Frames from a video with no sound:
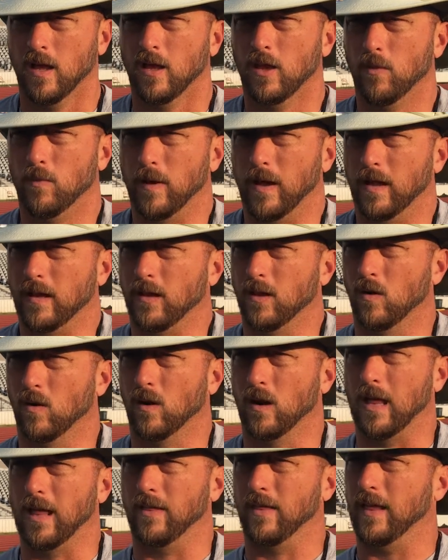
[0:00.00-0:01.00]
You bet. You know, a
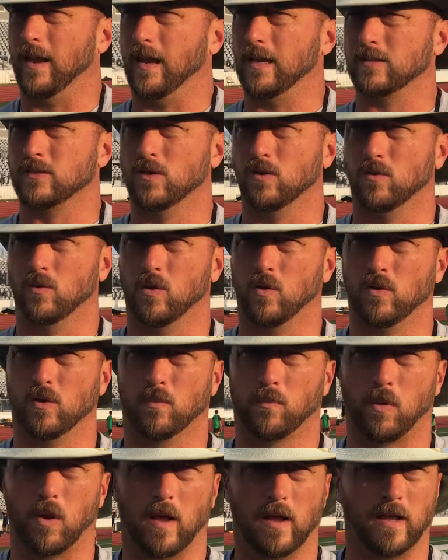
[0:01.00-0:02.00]
lot of that has to do with who you're
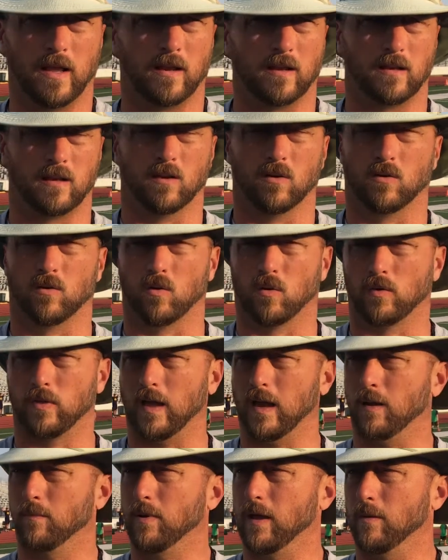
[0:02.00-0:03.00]
playing. You know, North
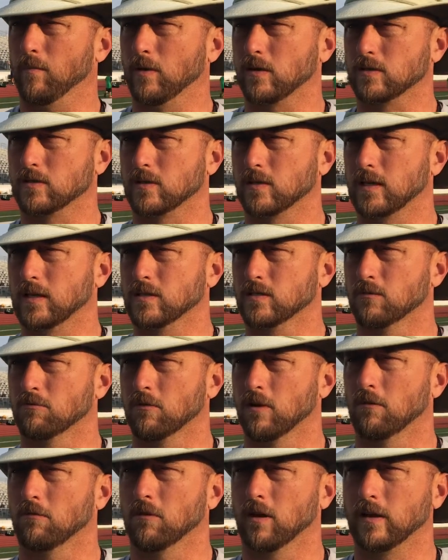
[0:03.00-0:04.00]
Alabama is
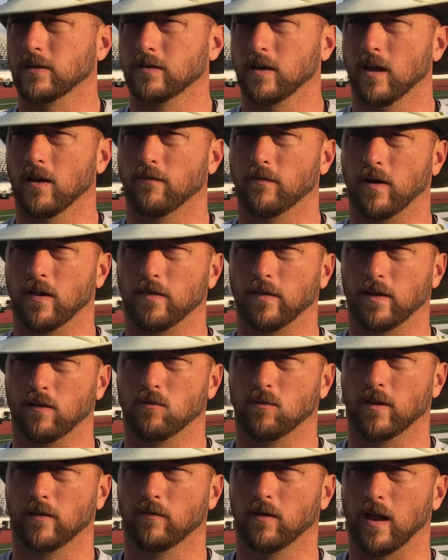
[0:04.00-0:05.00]
really, really tough, and I think
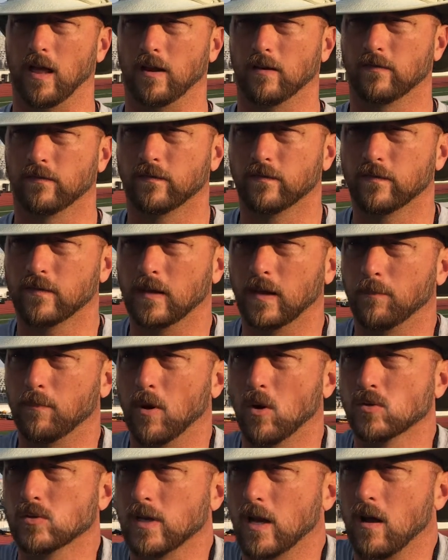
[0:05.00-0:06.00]
we'll give a lot of
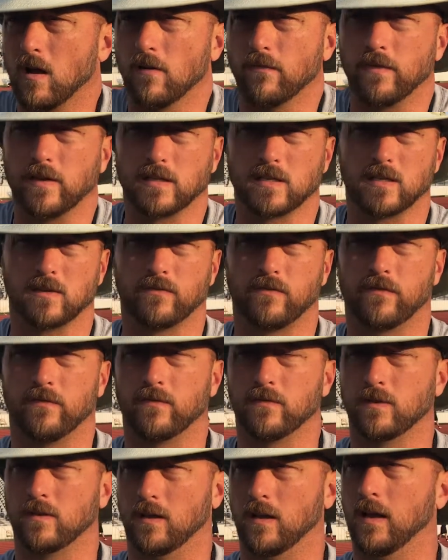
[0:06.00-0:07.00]
opposing offensive
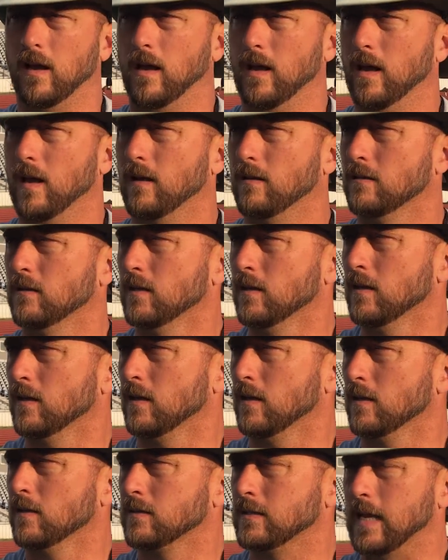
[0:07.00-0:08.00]

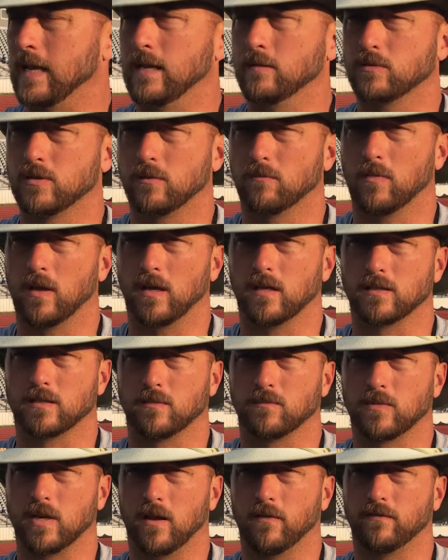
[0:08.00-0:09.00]
teams
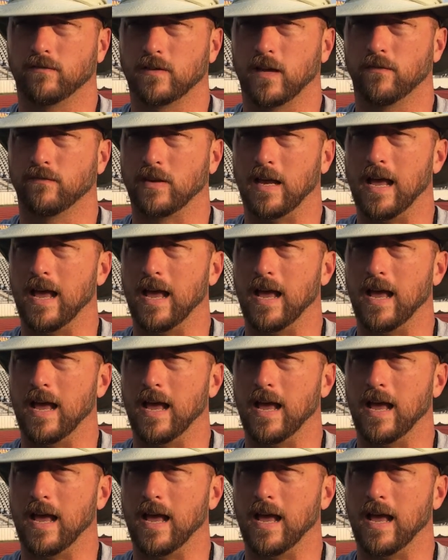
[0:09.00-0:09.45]
some tough